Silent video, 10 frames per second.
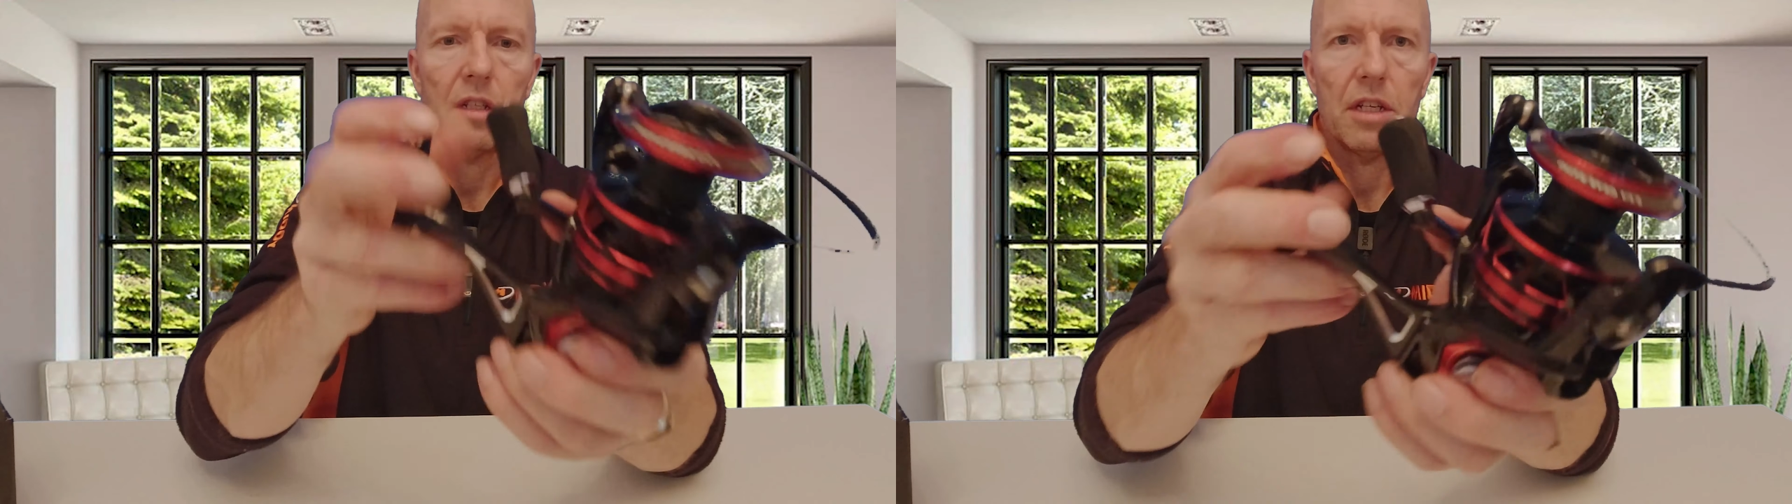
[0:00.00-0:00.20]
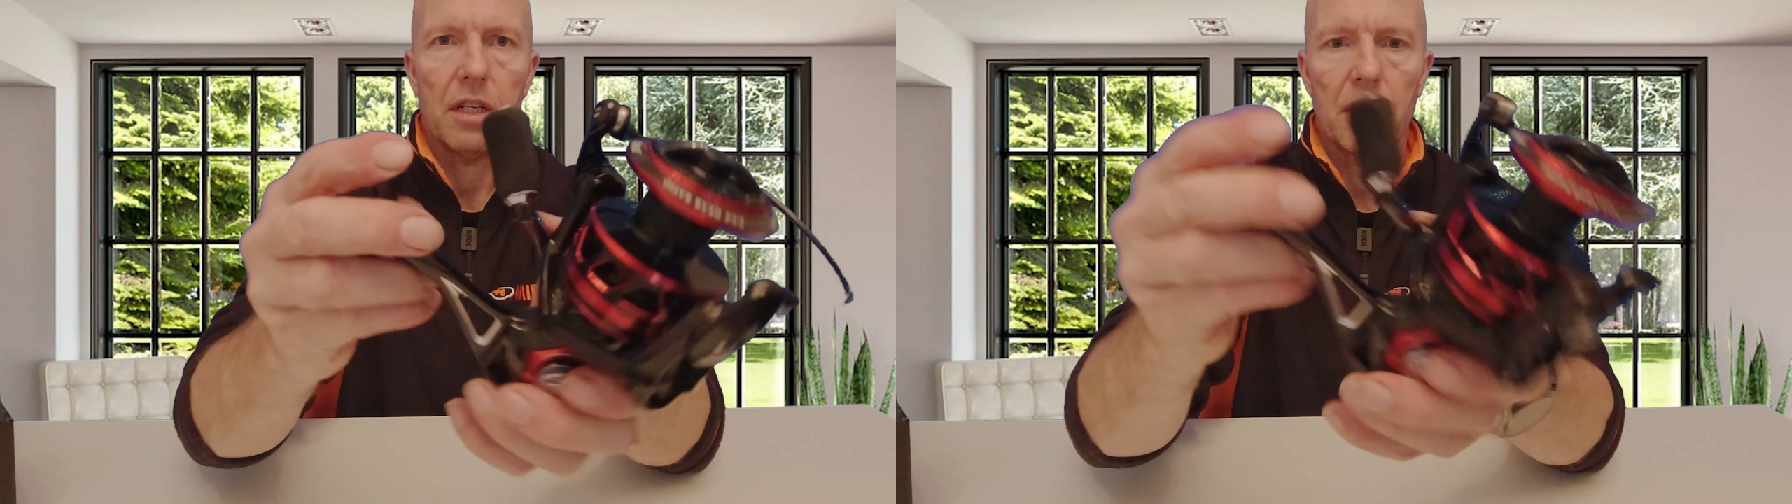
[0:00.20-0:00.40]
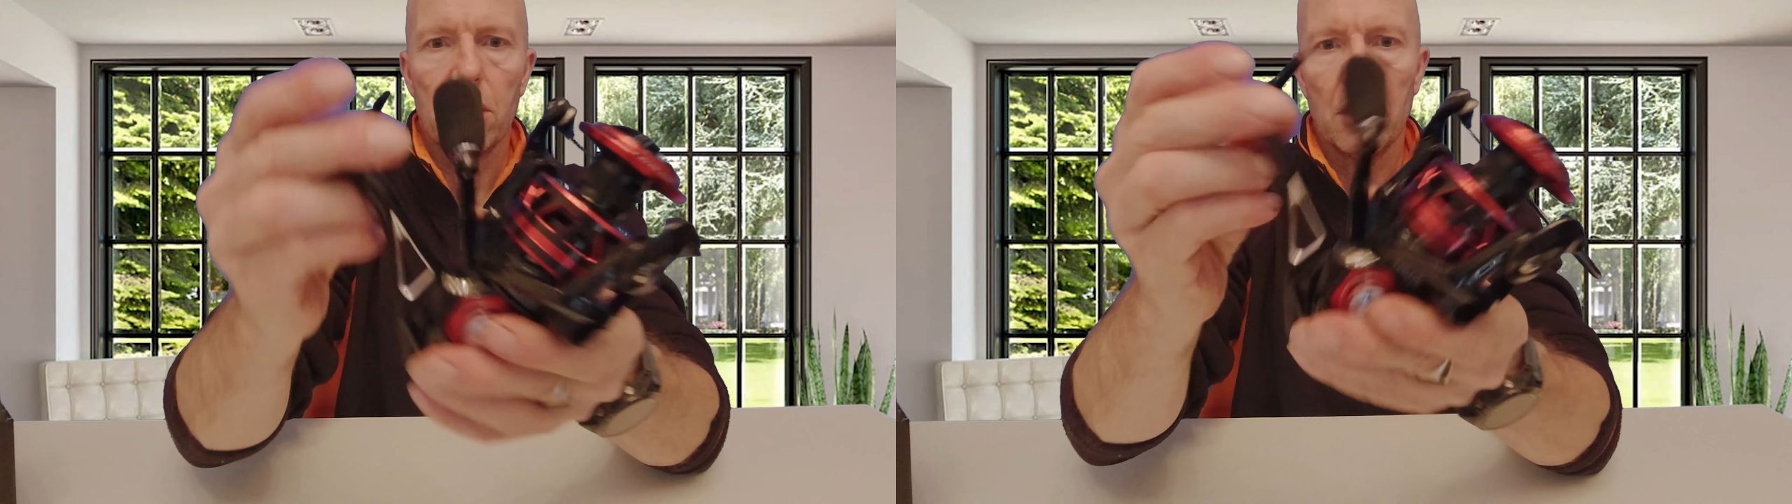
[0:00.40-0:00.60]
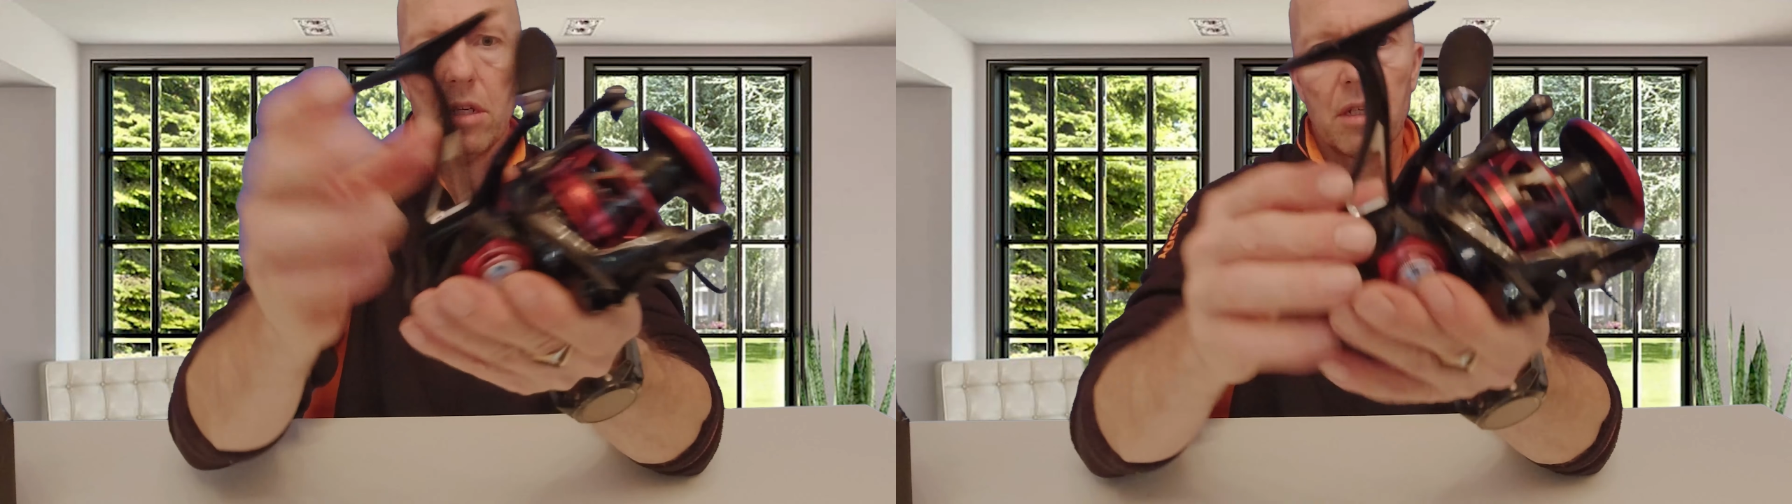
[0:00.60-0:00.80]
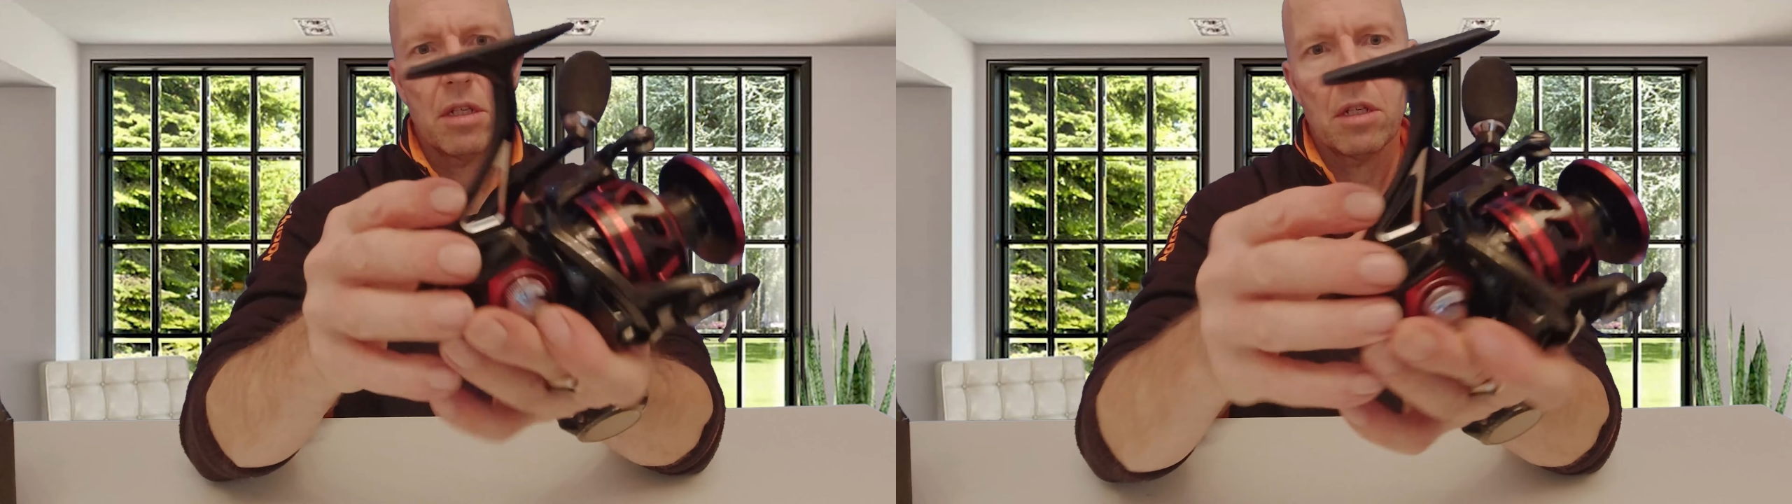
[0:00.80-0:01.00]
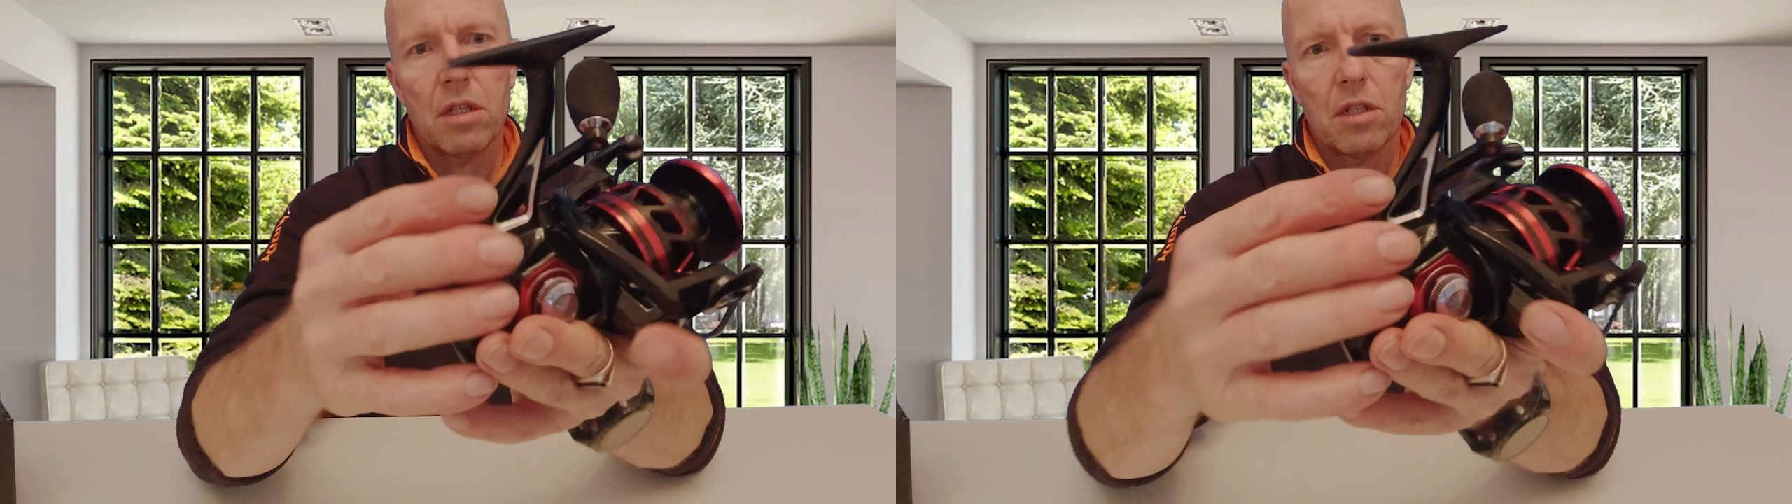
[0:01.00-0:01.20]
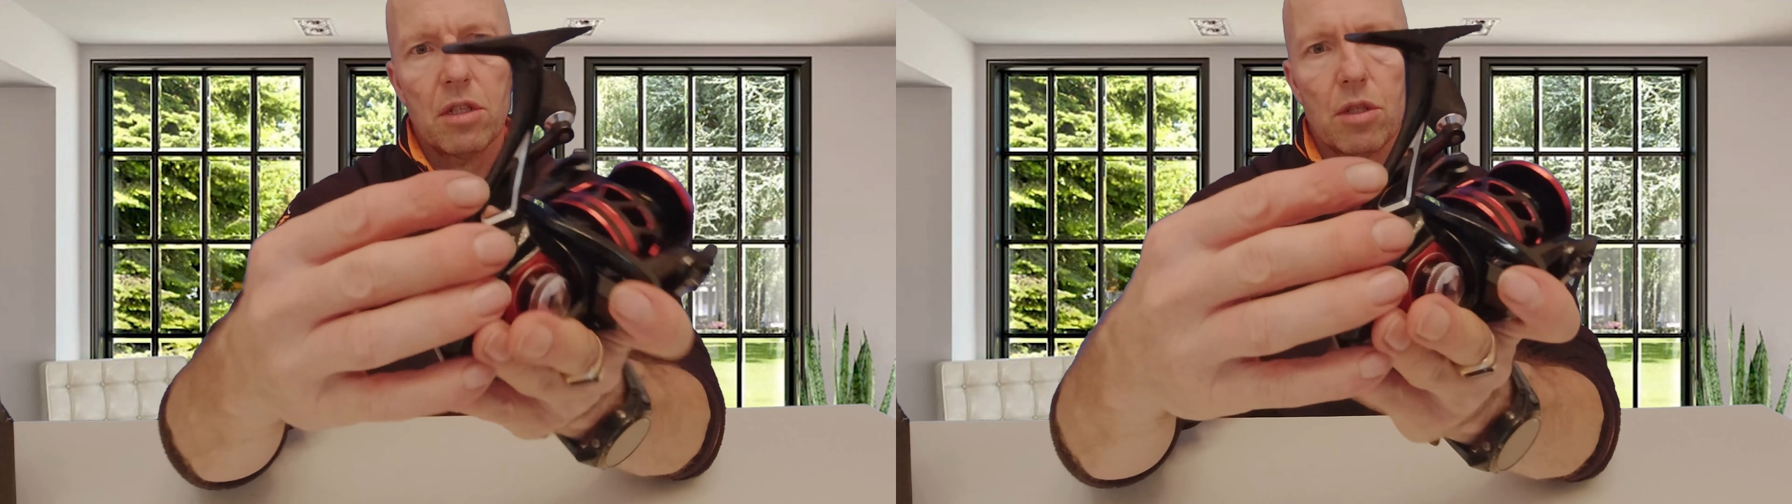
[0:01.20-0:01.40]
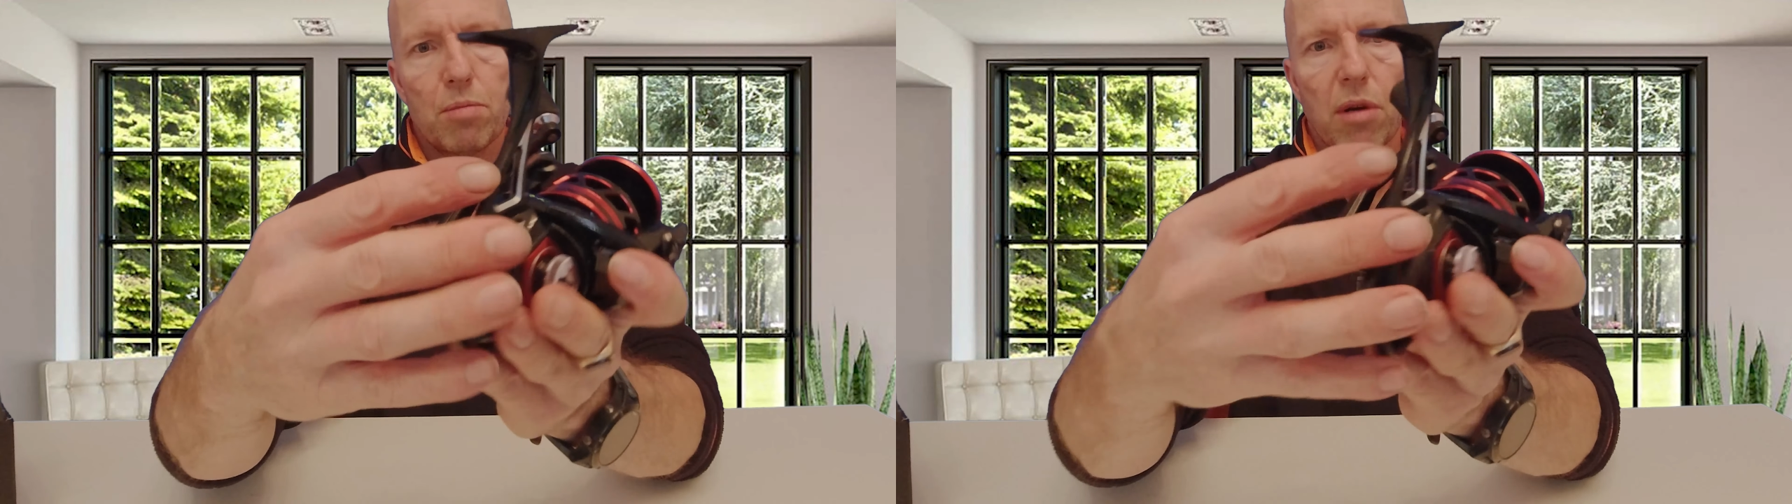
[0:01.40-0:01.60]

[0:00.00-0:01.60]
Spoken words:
there you go, just